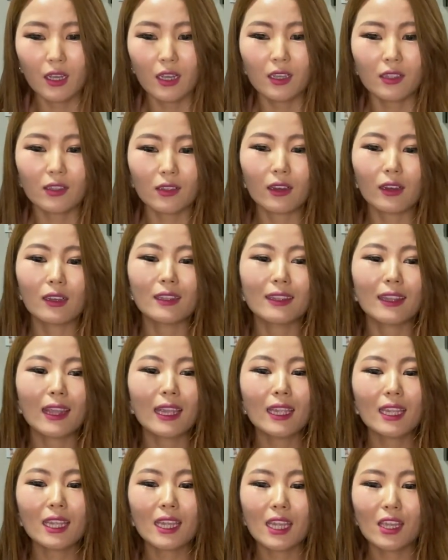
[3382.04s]
So
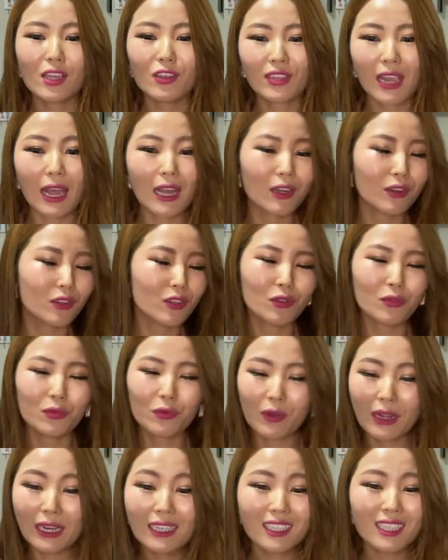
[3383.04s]
they
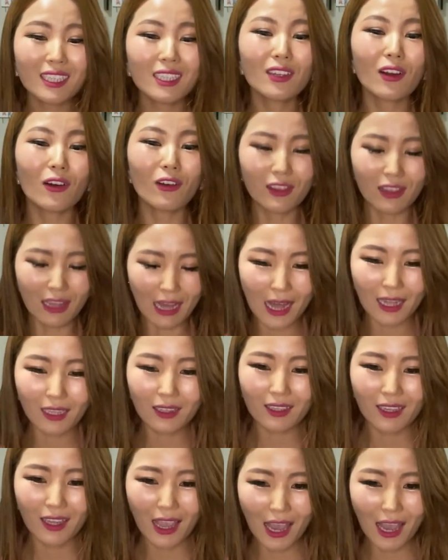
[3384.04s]
exaggerated a lot